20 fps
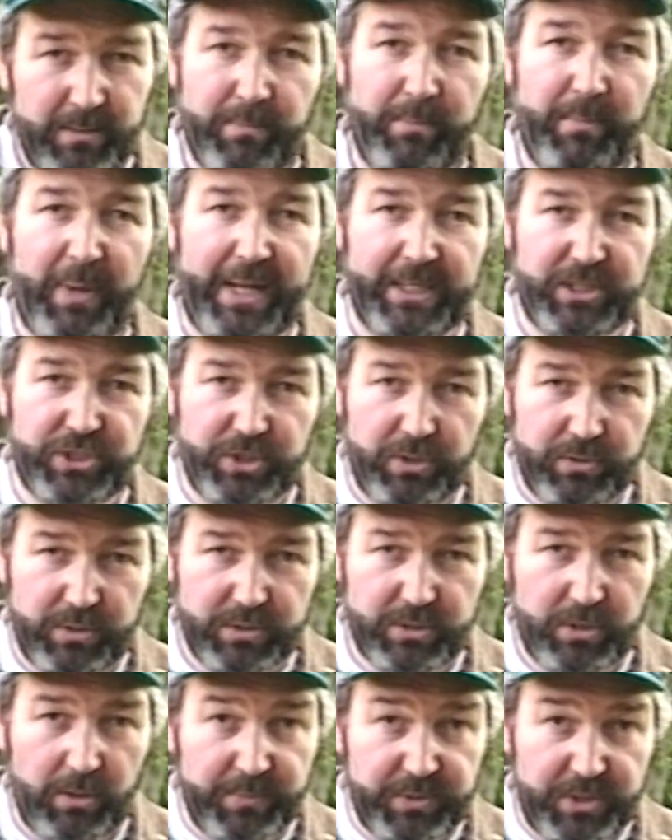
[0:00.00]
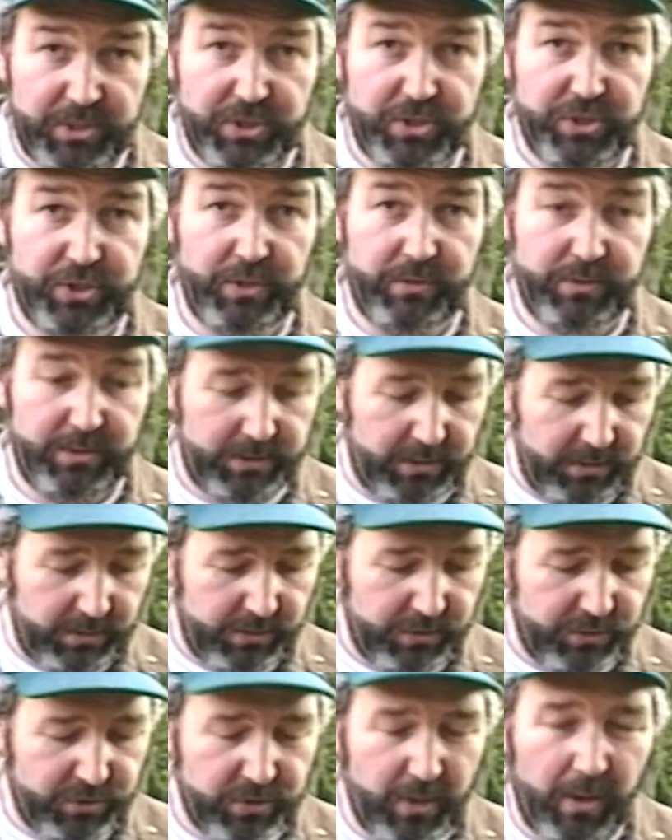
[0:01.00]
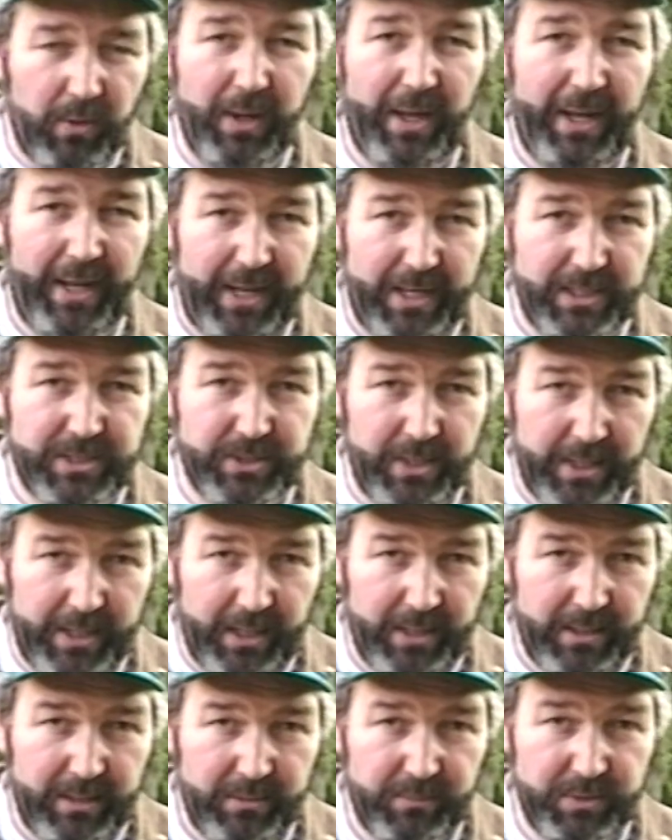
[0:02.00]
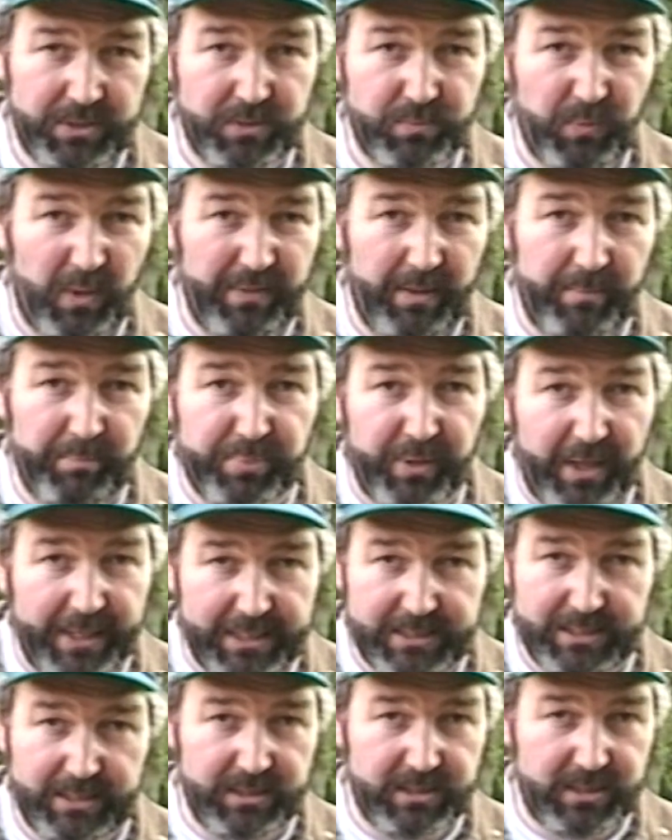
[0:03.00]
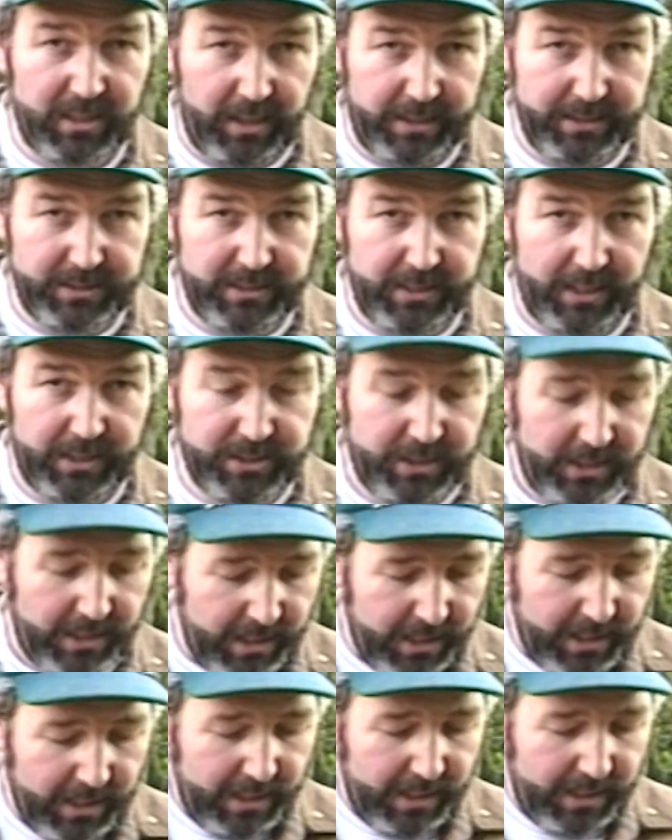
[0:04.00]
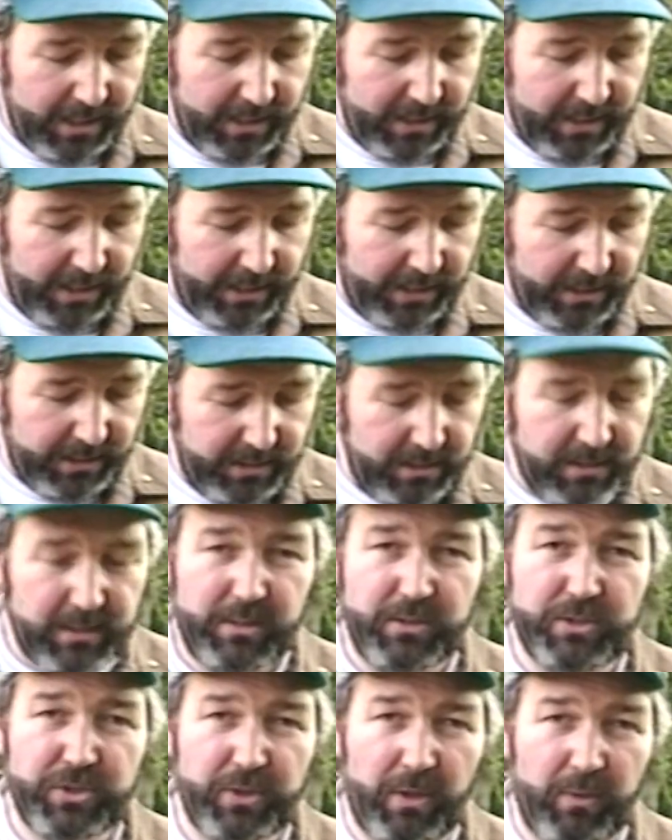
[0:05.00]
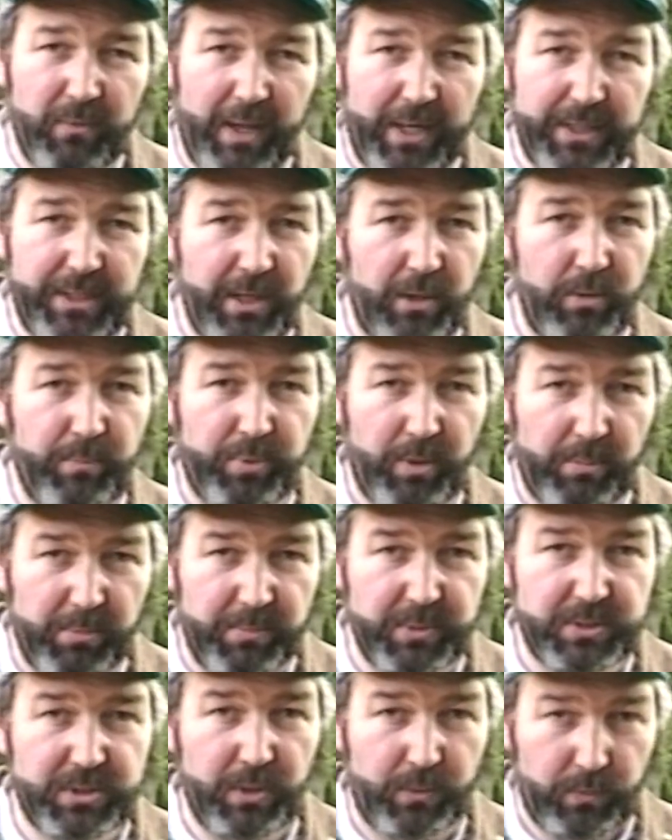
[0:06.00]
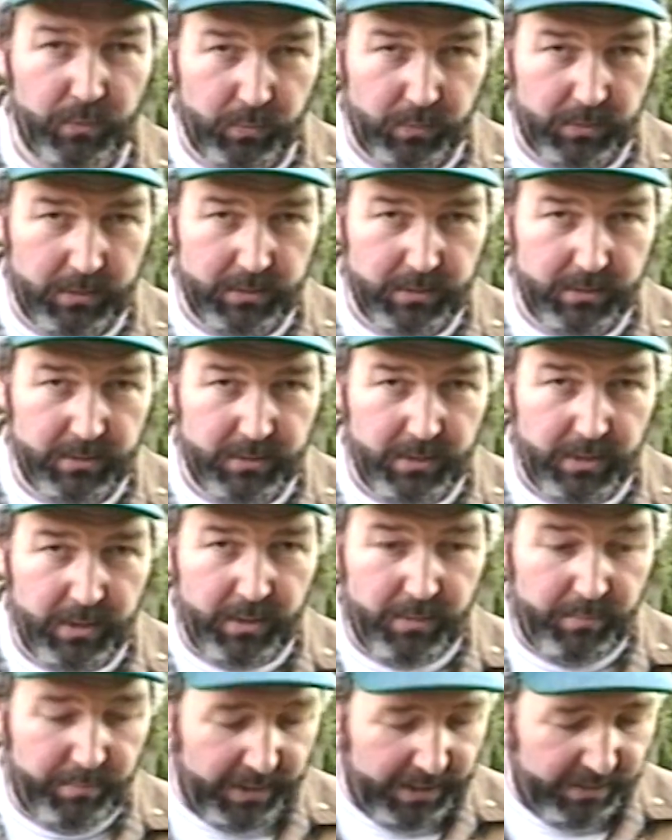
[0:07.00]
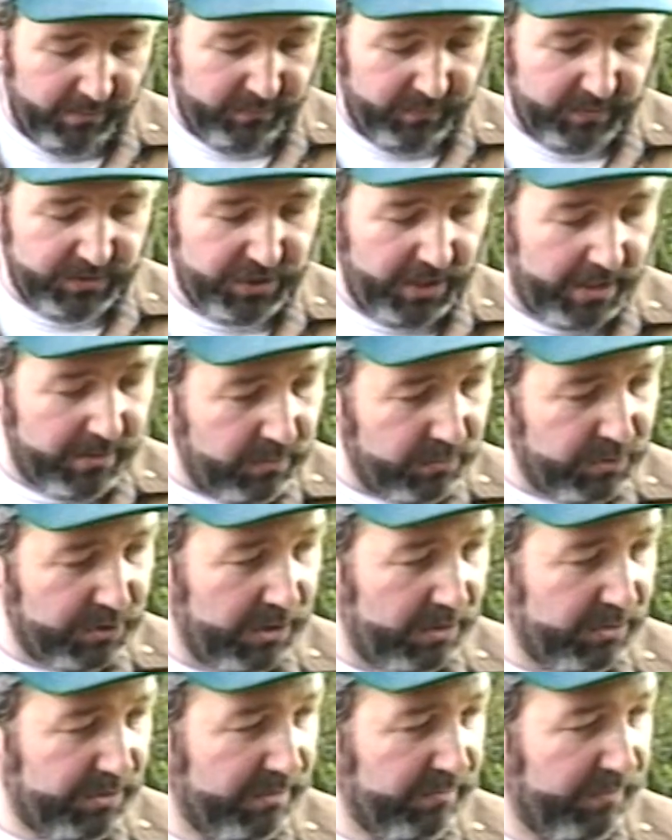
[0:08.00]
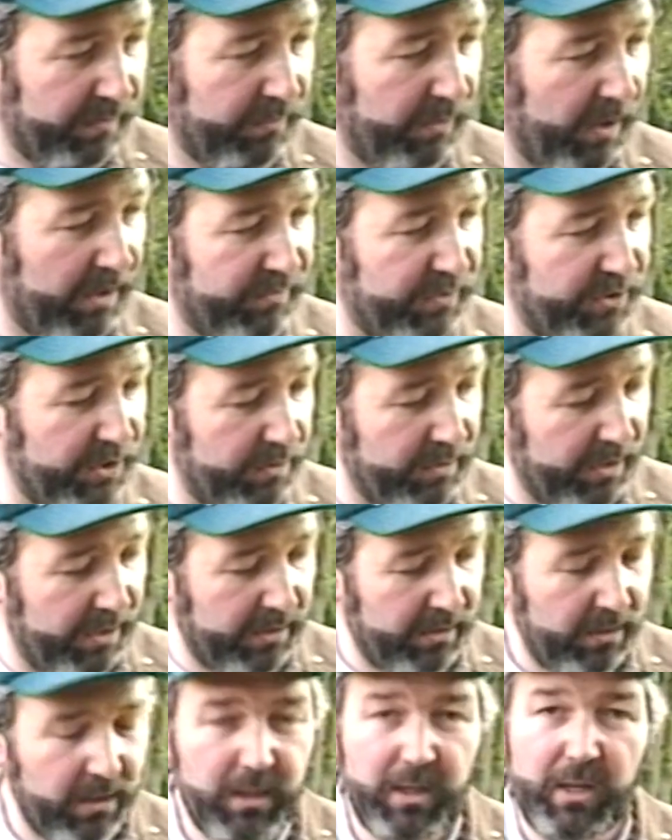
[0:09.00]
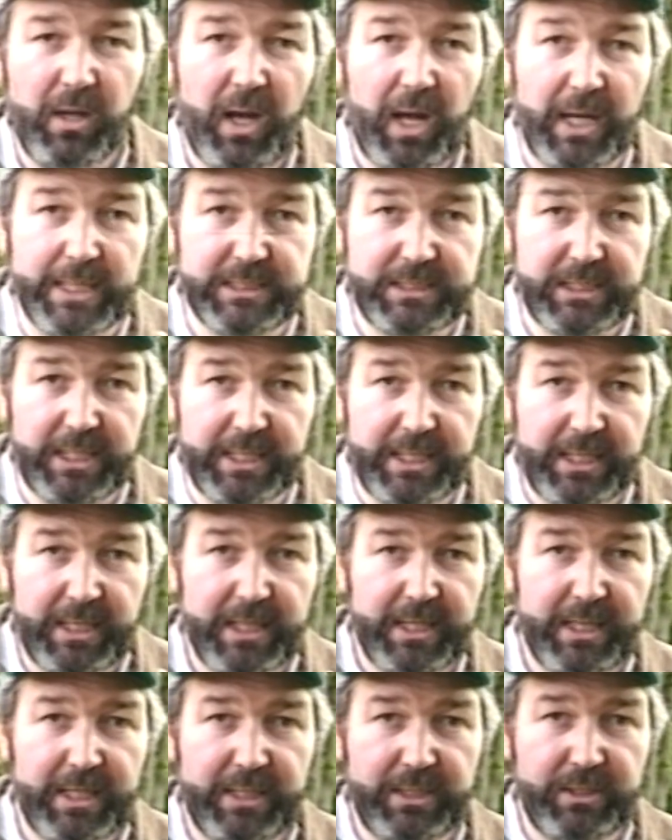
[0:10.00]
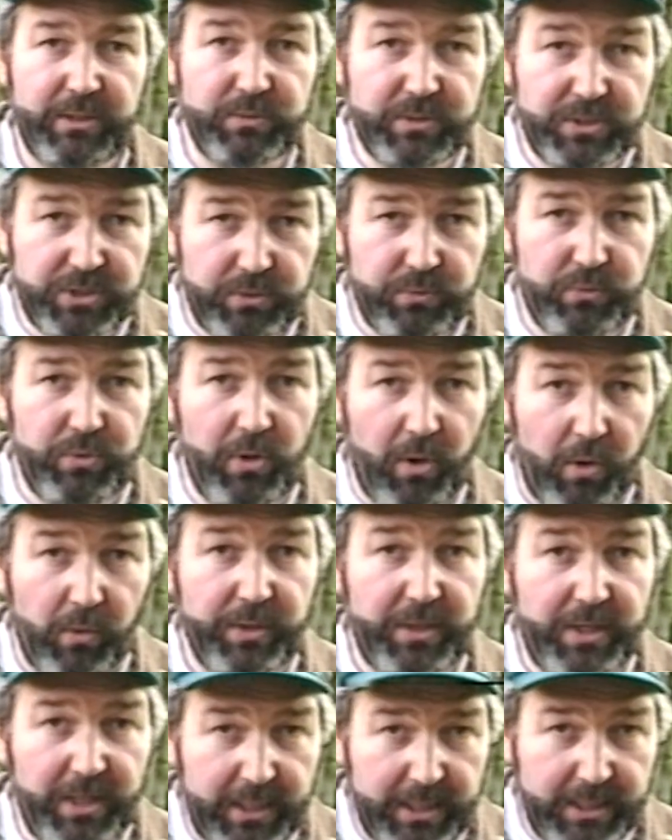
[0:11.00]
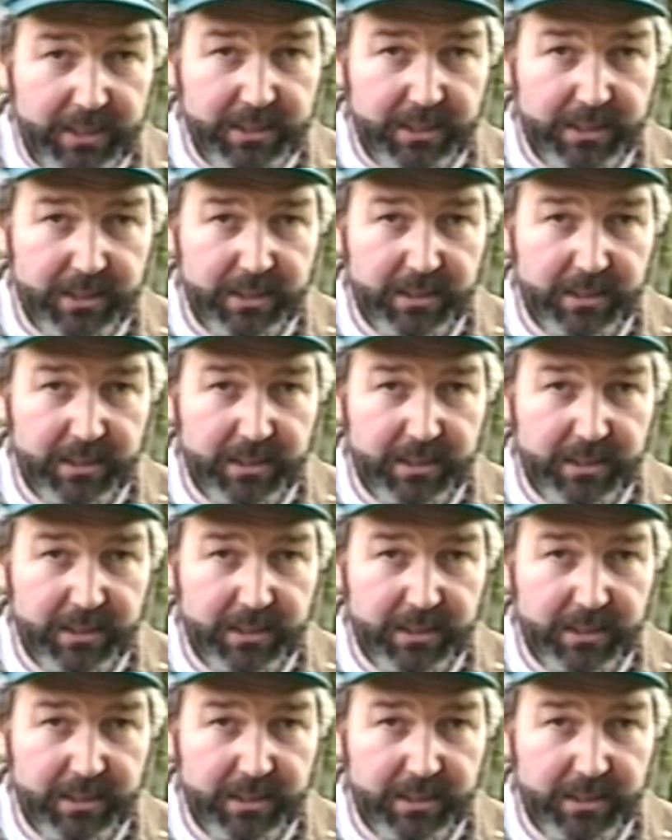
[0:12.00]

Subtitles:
Match shooters, competition shooters can control a hair trigger, which is one that breaks at the slightest touch. They can control that no problem at all. But for general shooting, for rough shooting, hunting, you do not need